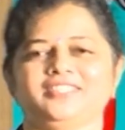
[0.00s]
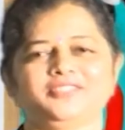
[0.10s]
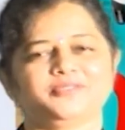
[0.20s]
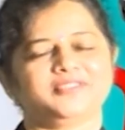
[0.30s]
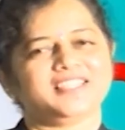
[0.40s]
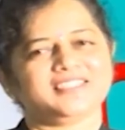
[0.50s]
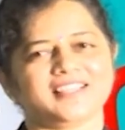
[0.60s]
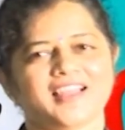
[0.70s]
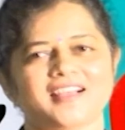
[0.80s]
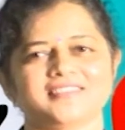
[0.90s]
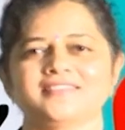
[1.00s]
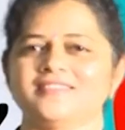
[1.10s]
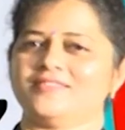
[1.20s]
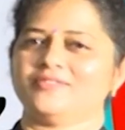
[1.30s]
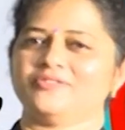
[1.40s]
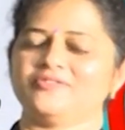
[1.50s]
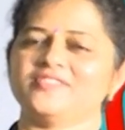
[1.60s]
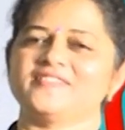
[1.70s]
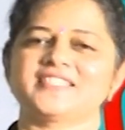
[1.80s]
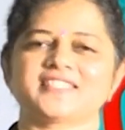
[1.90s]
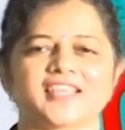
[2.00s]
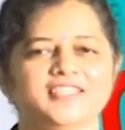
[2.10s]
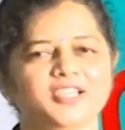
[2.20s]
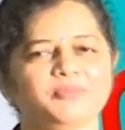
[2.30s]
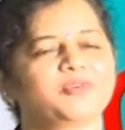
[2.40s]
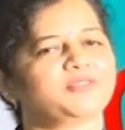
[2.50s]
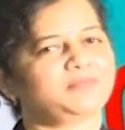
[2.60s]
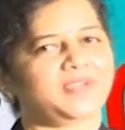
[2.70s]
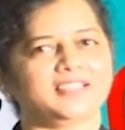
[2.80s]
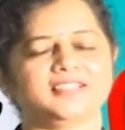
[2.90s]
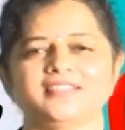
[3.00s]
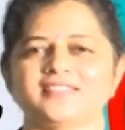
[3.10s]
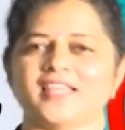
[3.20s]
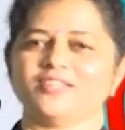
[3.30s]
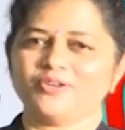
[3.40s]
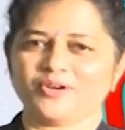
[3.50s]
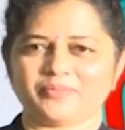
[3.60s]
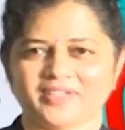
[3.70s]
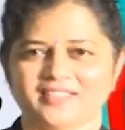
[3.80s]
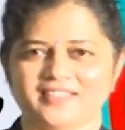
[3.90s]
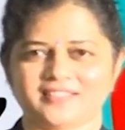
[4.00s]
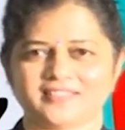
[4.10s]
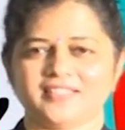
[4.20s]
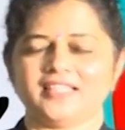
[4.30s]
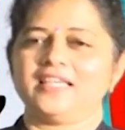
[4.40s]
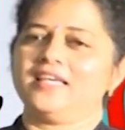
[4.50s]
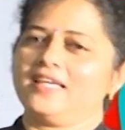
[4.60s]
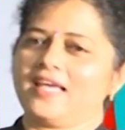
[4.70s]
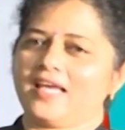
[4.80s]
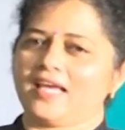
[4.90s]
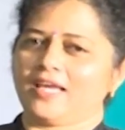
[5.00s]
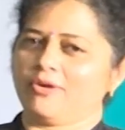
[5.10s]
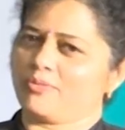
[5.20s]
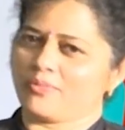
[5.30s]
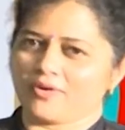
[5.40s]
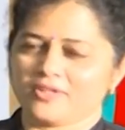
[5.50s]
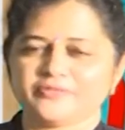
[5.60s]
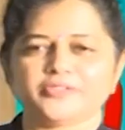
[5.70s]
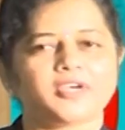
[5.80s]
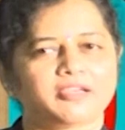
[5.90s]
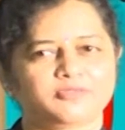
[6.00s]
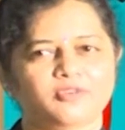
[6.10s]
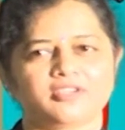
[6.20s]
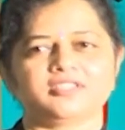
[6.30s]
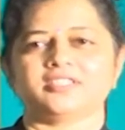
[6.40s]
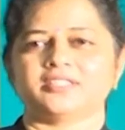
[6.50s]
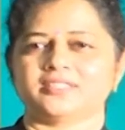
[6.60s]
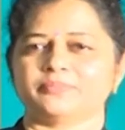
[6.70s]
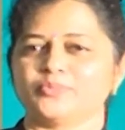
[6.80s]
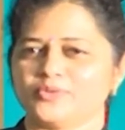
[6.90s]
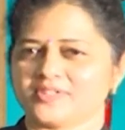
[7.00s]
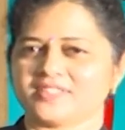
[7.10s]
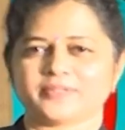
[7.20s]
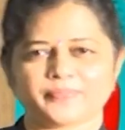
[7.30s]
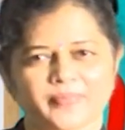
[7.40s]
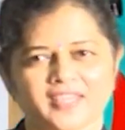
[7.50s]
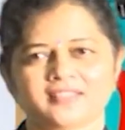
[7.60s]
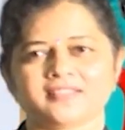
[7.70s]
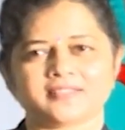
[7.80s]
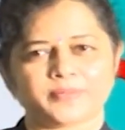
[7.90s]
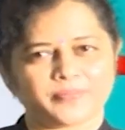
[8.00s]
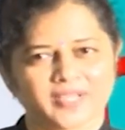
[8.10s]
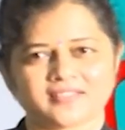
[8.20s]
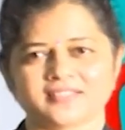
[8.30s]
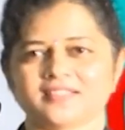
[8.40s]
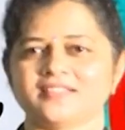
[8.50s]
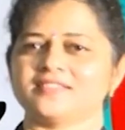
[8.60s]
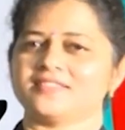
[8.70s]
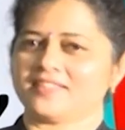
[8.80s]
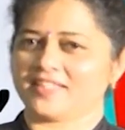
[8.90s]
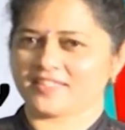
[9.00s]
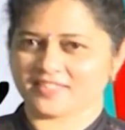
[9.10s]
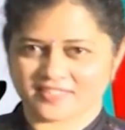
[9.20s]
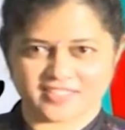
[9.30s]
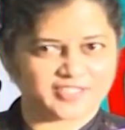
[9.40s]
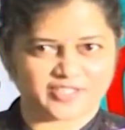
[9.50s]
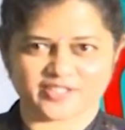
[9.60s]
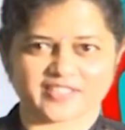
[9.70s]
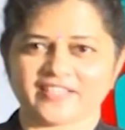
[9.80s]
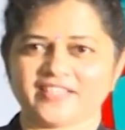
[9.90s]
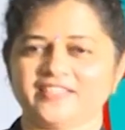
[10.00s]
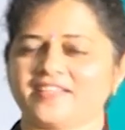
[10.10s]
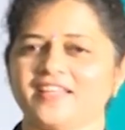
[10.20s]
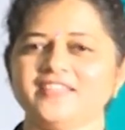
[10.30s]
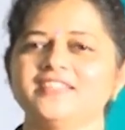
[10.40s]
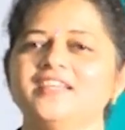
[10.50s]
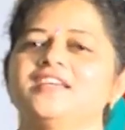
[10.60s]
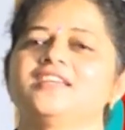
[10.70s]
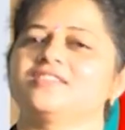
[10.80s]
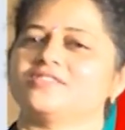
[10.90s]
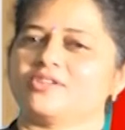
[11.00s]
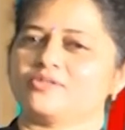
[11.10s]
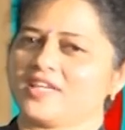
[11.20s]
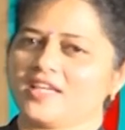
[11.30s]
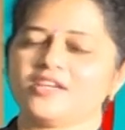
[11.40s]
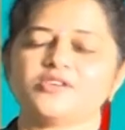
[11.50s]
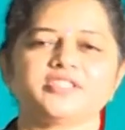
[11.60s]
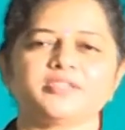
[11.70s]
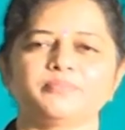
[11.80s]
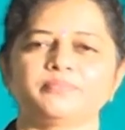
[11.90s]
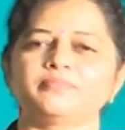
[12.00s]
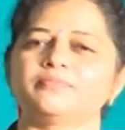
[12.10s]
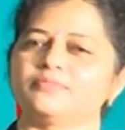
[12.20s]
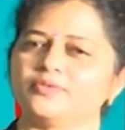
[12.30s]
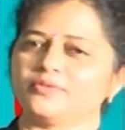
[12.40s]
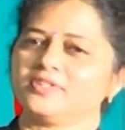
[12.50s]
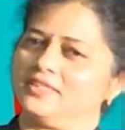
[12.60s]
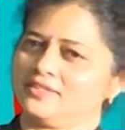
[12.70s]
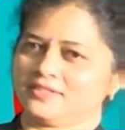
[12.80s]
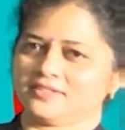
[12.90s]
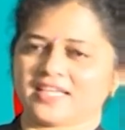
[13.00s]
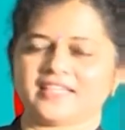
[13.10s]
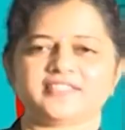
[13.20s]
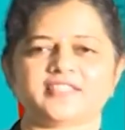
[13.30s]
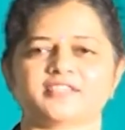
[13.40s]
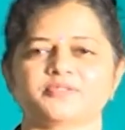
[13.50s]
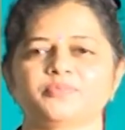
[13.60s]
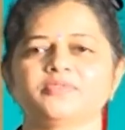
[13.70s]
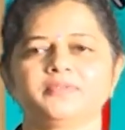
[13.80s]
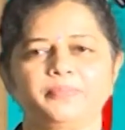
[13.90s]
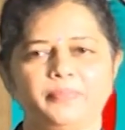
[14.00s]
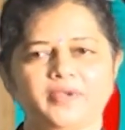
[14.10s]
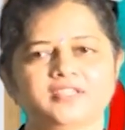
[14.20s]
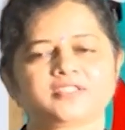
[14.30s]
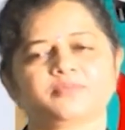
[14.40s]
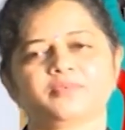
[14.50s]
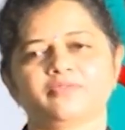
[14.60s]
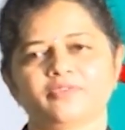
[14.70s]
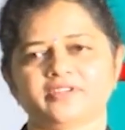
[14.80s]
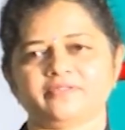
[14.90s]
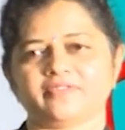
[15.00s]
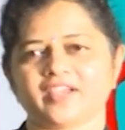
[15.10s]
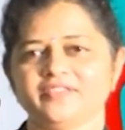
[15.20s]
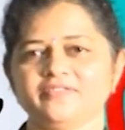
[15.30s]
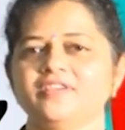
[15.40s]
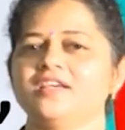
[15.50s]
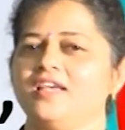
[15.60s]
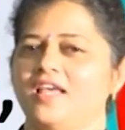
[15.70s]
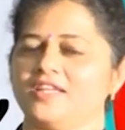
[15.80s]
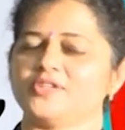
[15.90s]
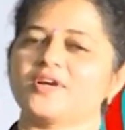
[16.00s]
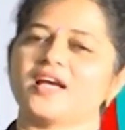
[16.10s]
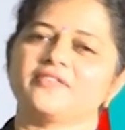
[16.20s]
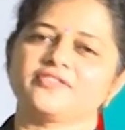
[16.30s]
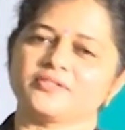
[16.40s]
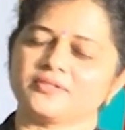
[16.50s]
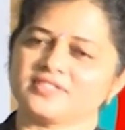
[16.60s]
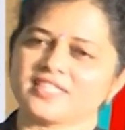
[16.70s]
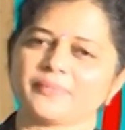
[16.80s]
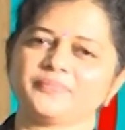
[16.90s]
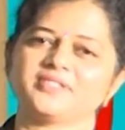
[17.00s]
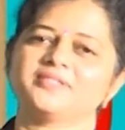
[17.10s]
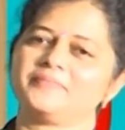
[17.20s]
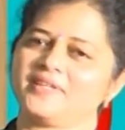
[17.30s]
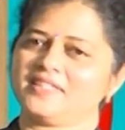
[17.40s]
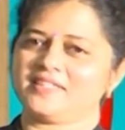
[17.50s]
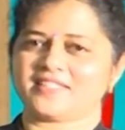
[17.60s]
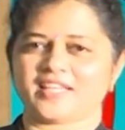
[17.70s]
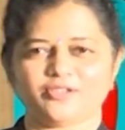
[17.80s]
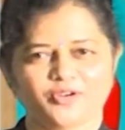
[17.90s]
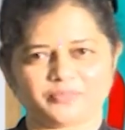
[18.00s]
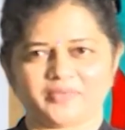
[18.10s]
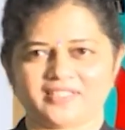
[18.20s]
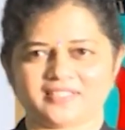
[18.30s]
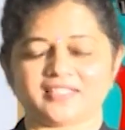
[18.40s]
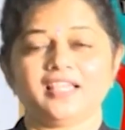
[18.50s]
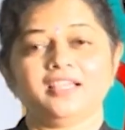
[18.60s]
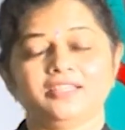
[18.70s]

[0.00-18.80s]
In today's class, we will study about metals and non-metals. I hope all of you have got your books, pens and pencils, erasers, etc. ready, right? So now take out your book, science textbook, page number 45, and you have your chapter metals and non-metals.